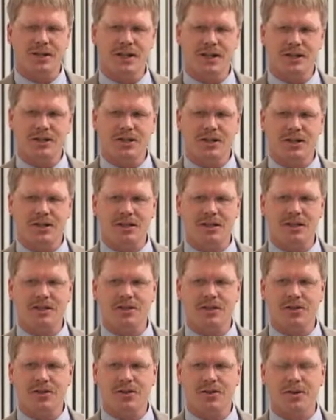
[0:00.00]
and he's going to
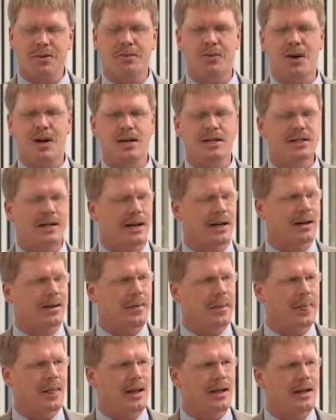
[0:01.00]
lead you through the project.
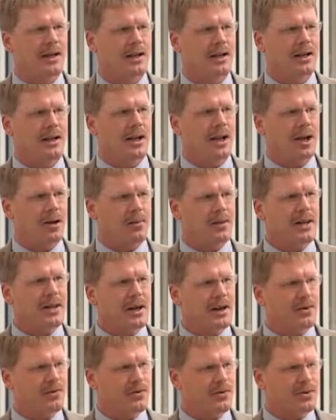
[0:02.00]
I'll be
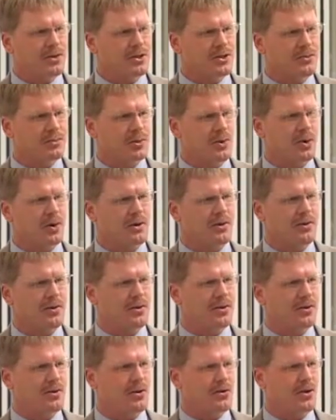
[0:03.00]
there for support
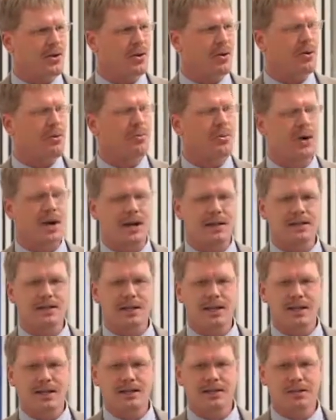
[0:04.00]
through the whole
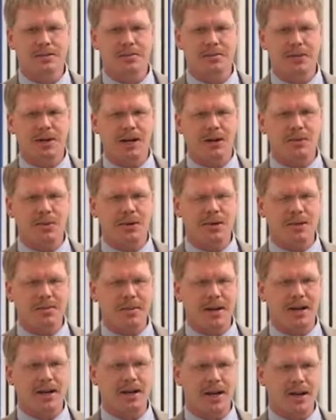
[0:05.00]
process, but I wanted to
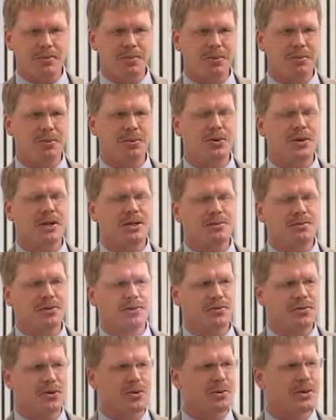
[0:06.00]
make a couple points
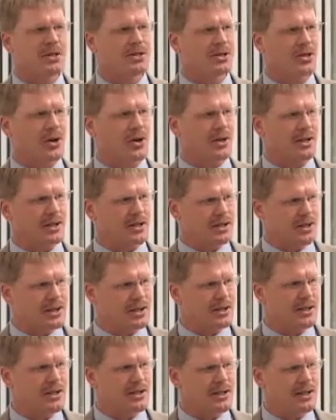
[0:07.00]
before we started,
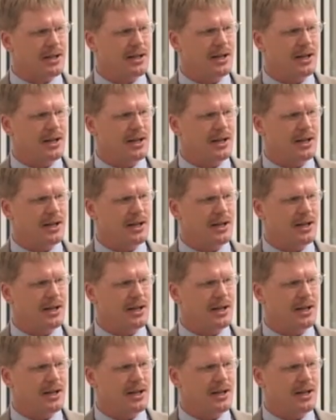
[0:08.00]
just